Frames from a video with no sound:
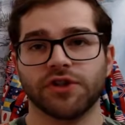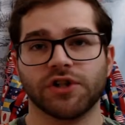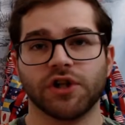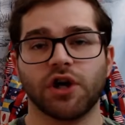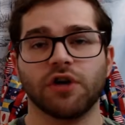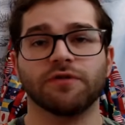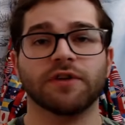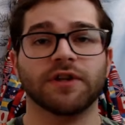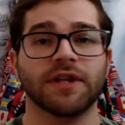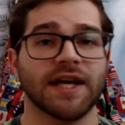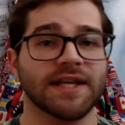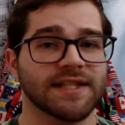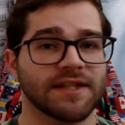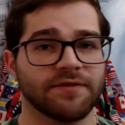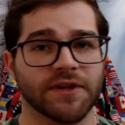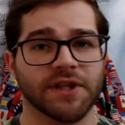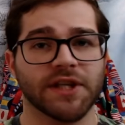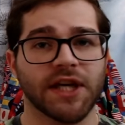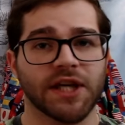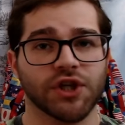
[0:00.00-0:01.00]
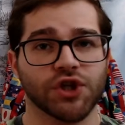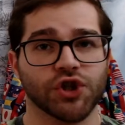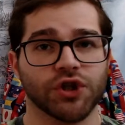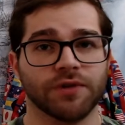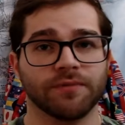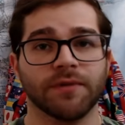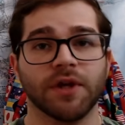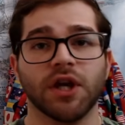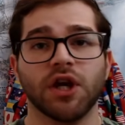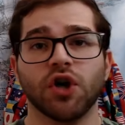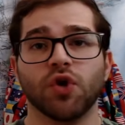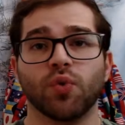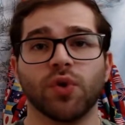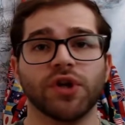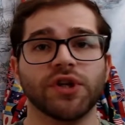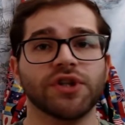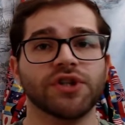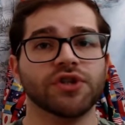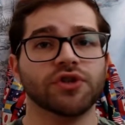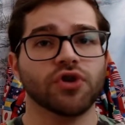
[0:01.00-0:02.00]
off, classification. Where
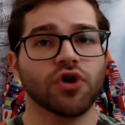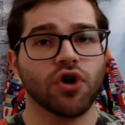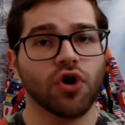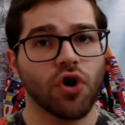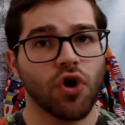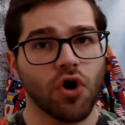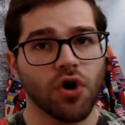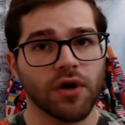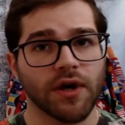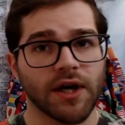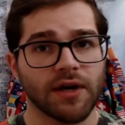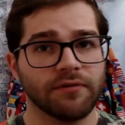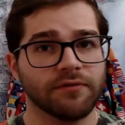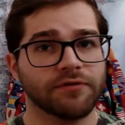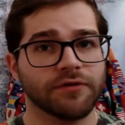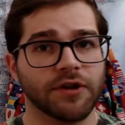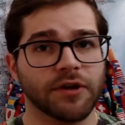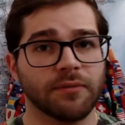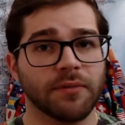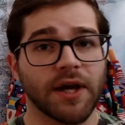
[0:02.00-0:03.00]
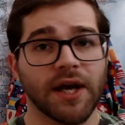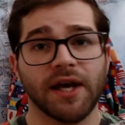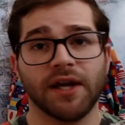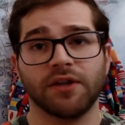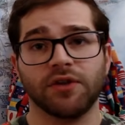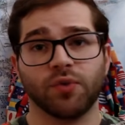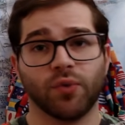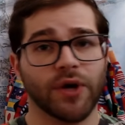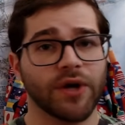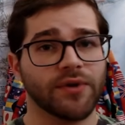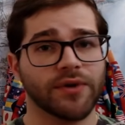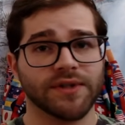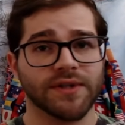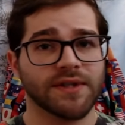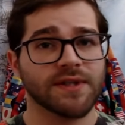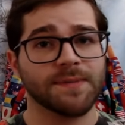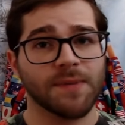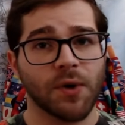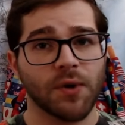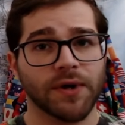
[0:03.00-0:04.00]
does Xho come from and where is it
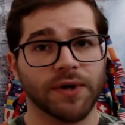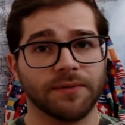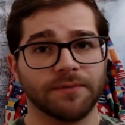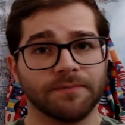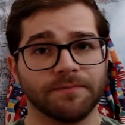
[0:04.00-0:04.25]
spoken?